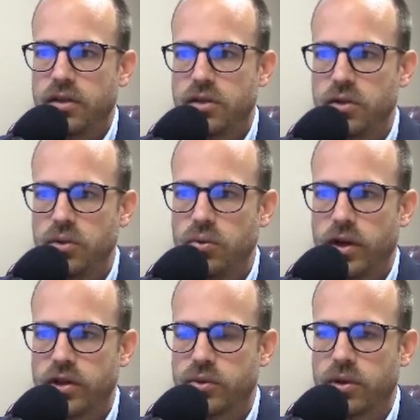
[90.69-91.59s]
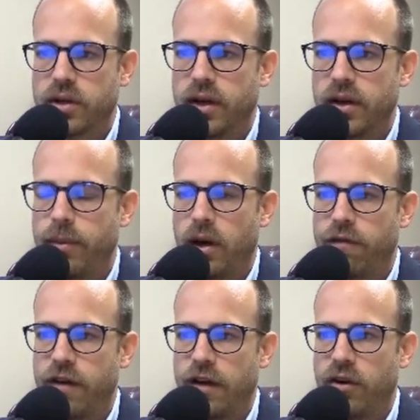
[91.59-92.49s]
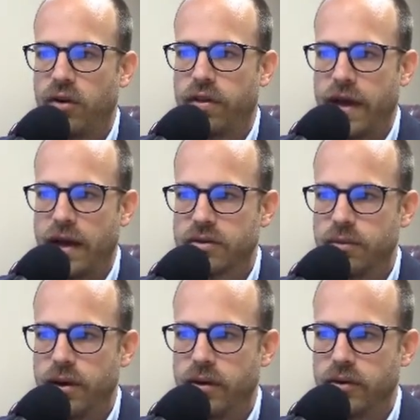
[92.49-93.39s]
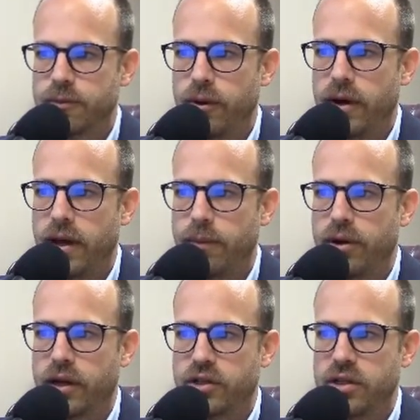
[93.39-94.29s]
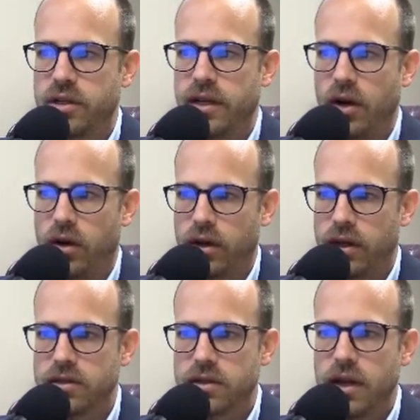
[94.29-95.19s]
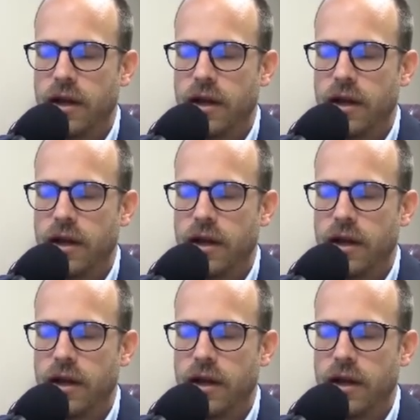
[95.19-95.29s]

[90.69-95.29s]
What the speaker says: Two, Russia will cut about 500,000 barrels per day production in August.